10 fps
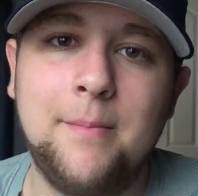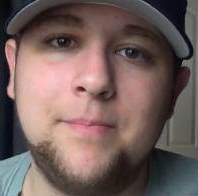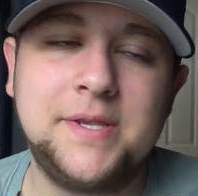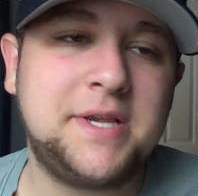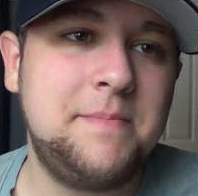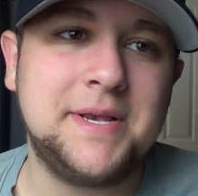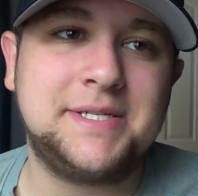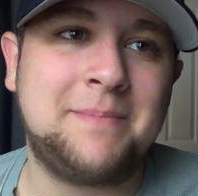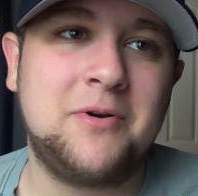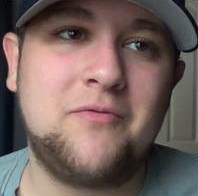This could be a
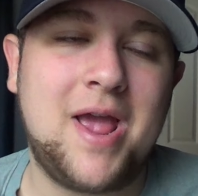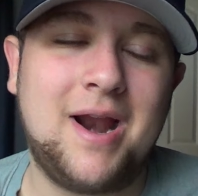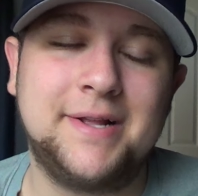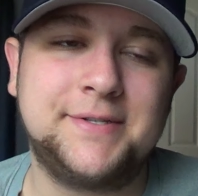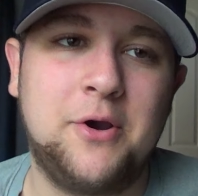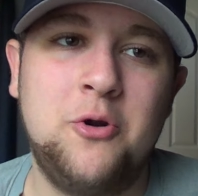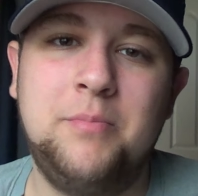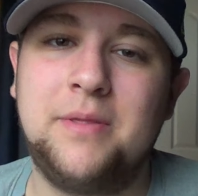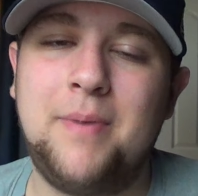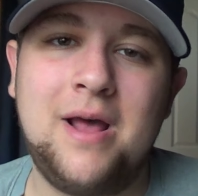separate rant on its own,
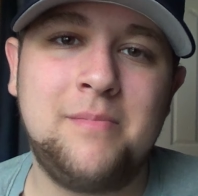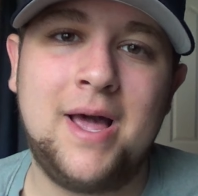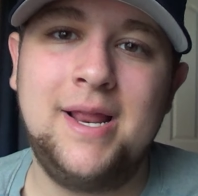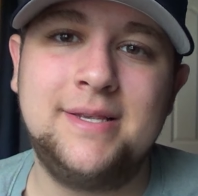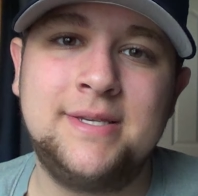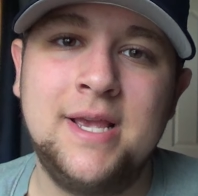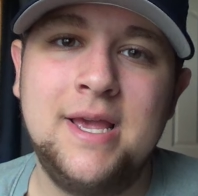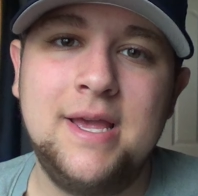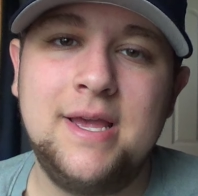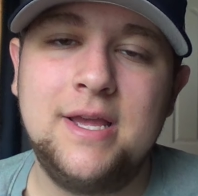but the bottom line is
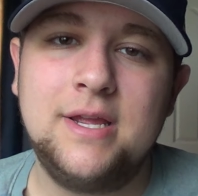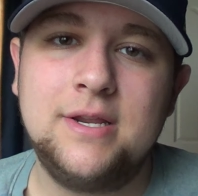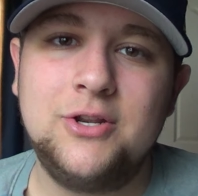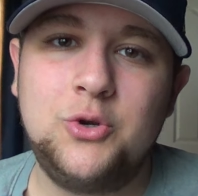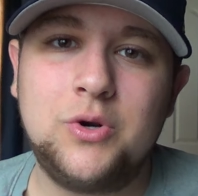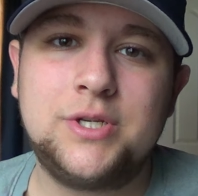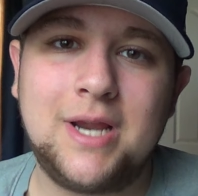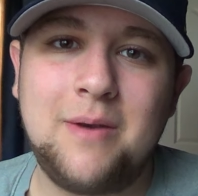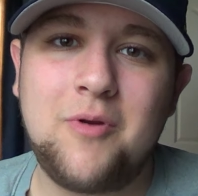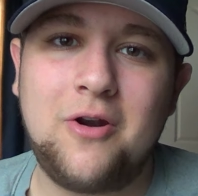George
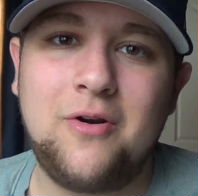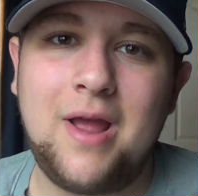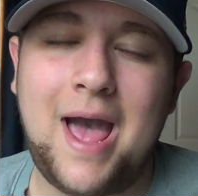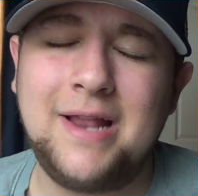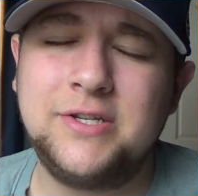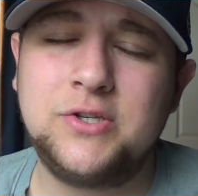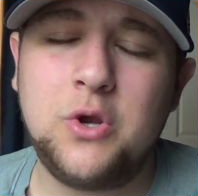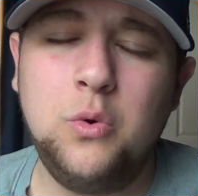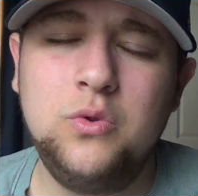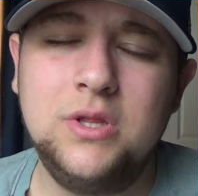Steinbrenner had
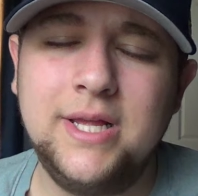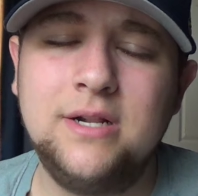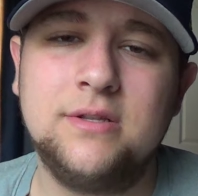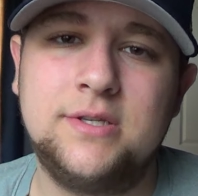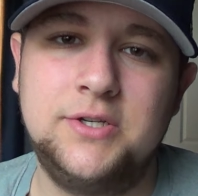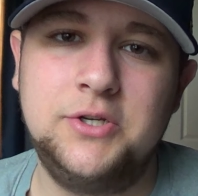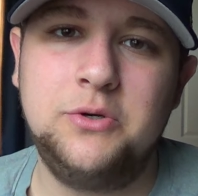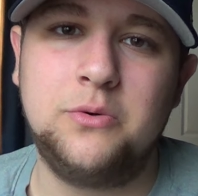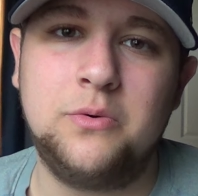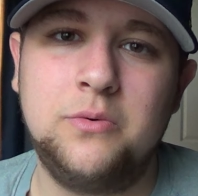so little to
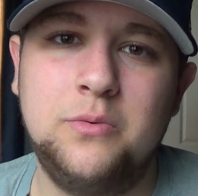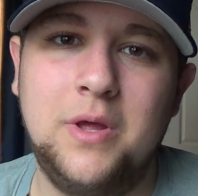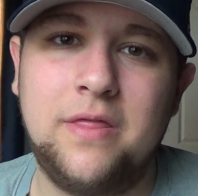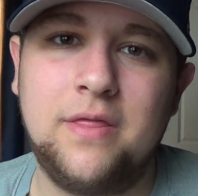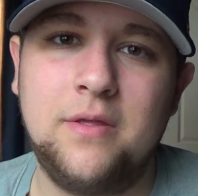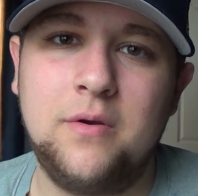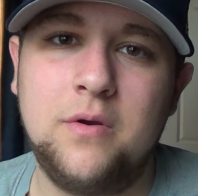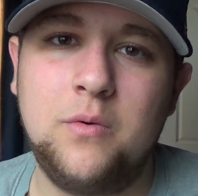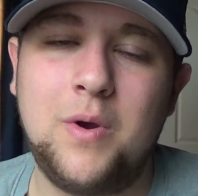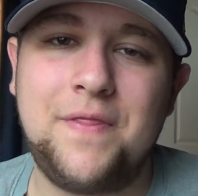do with
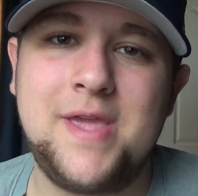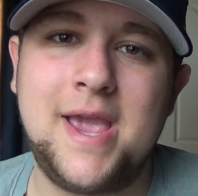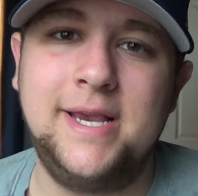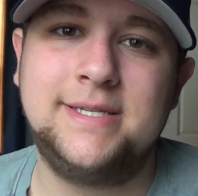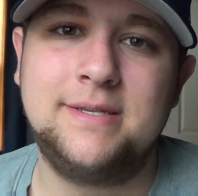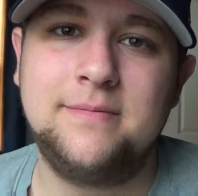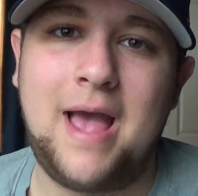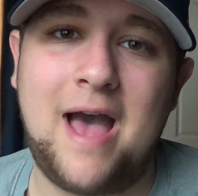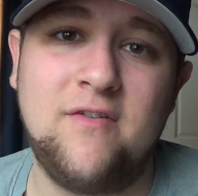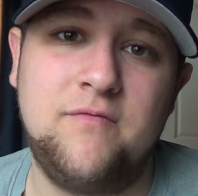what the Yankees
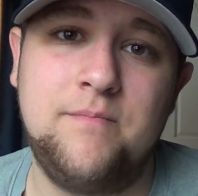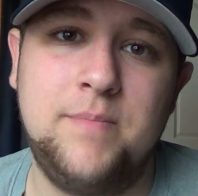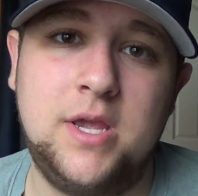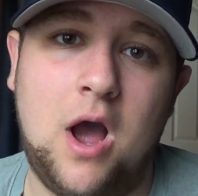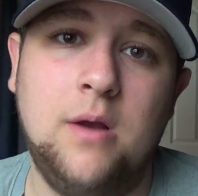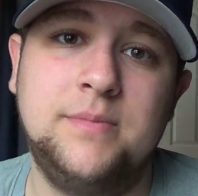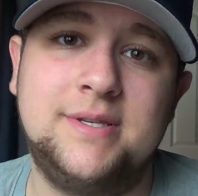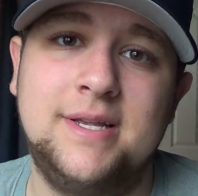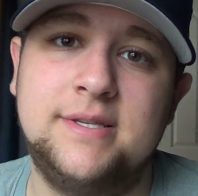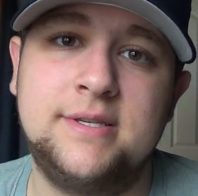have become
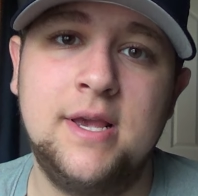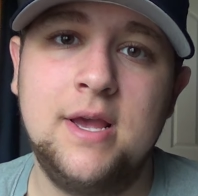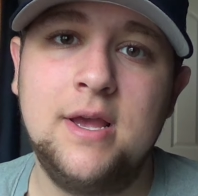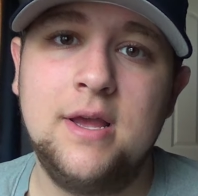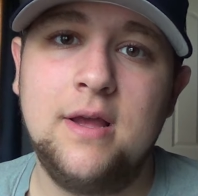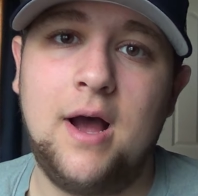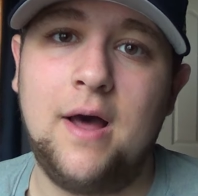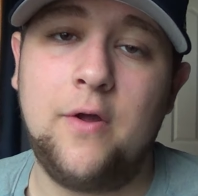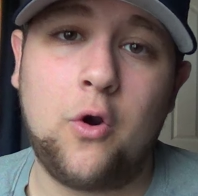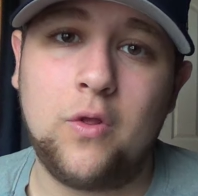since
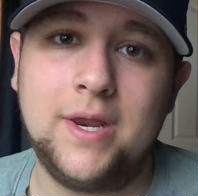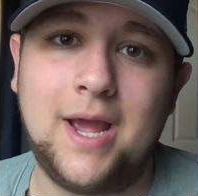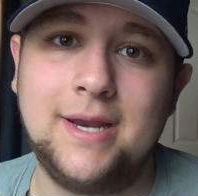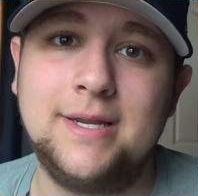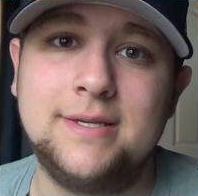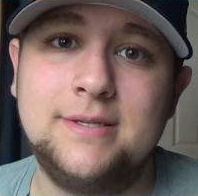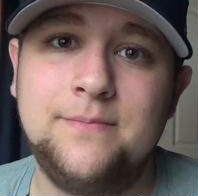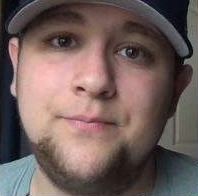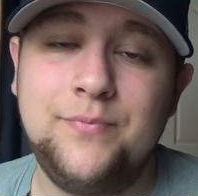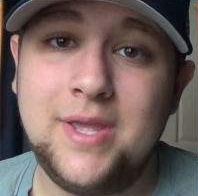the early
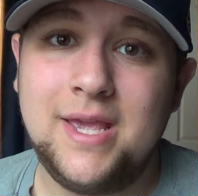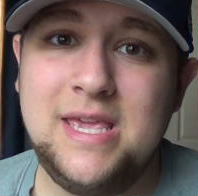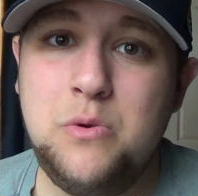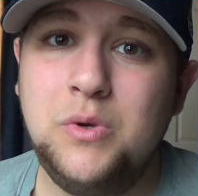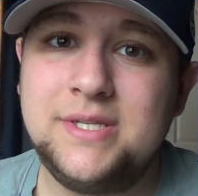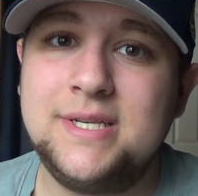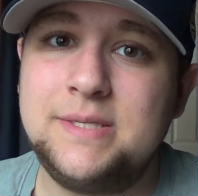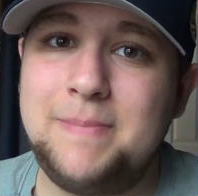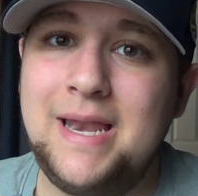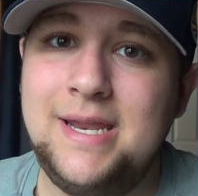90s. He was
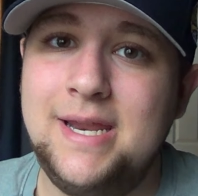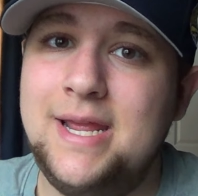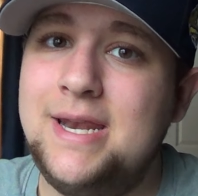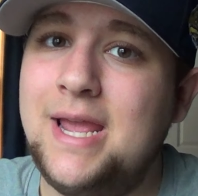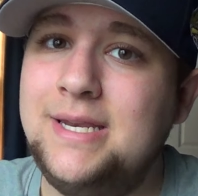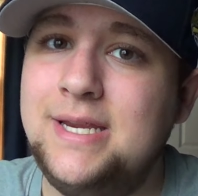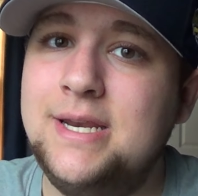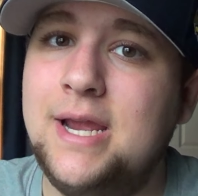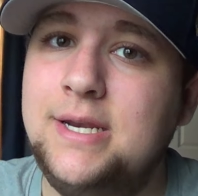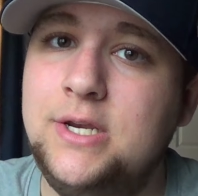suspended in
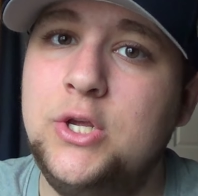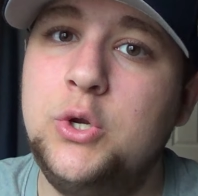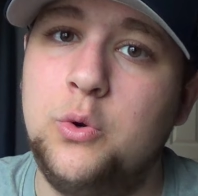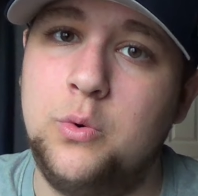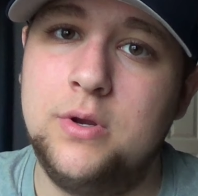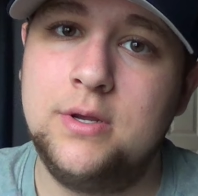1992.